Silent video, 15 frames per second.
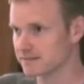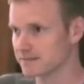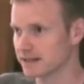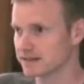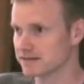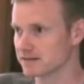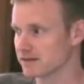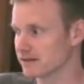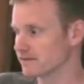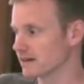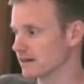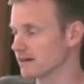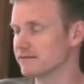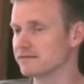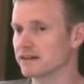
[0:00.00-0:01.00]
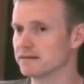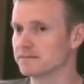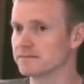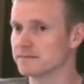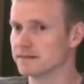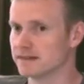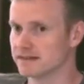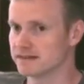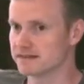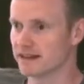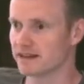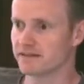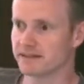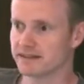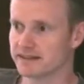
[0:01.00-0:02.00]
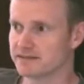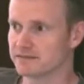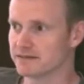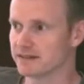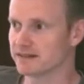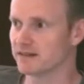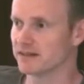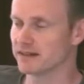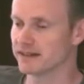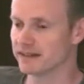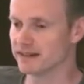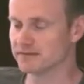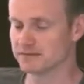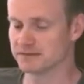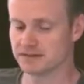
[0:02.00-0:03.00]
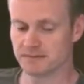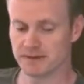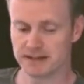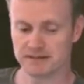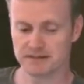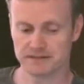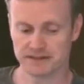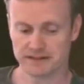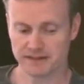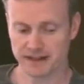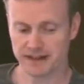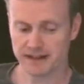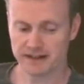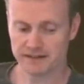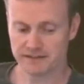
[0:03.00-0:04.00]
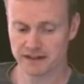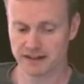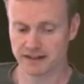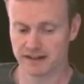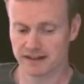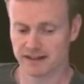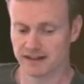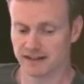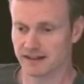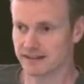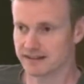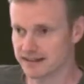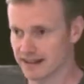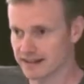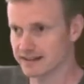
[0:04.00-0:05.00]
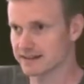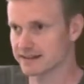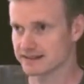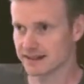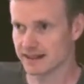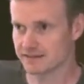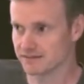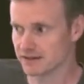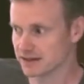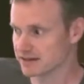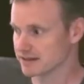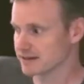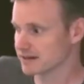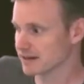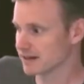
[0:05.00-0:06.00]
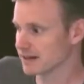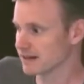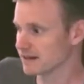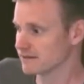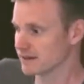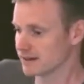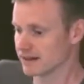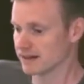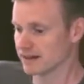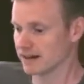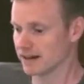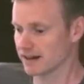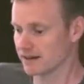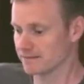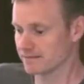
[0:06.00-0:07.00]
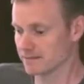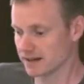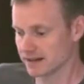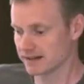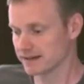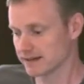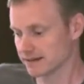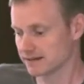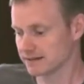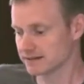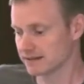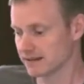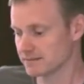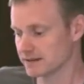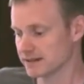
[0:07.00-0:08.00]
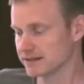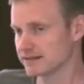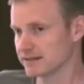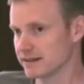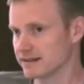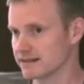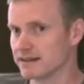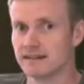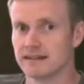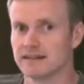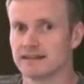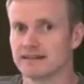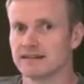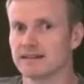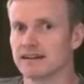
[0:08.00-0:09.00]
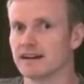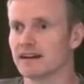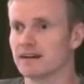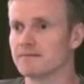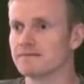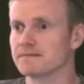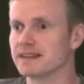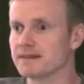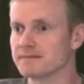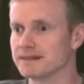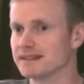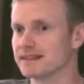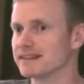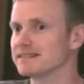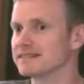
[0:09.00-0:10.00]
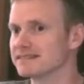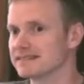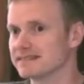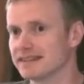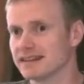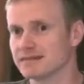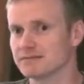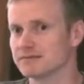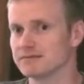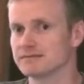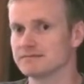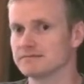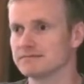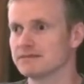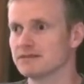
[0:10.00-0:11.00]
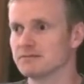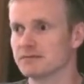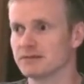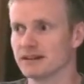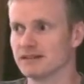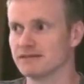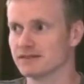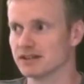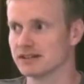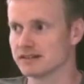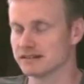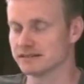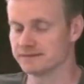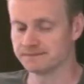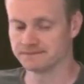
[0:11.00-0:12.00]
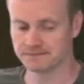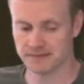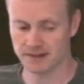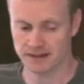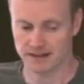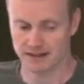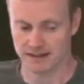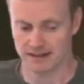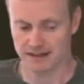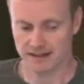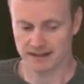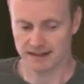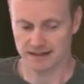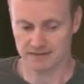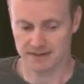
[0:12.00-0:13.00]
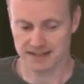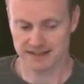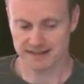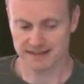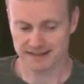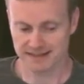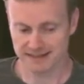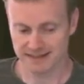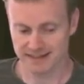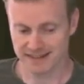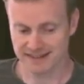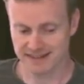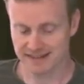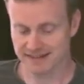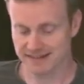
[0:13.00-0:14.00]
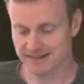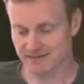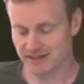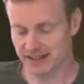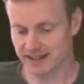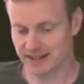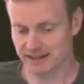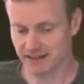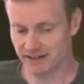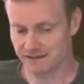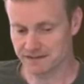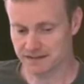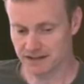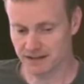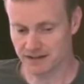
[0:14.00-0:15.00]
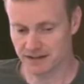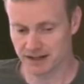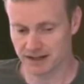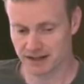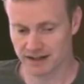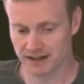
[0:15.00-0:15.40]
make sure if I'm sharing this with a colleague, I want to make sure that they have exactly the same version as I have. And in the last slide, we just said, get me the latest stable 2.0 version, which isn't really enough. So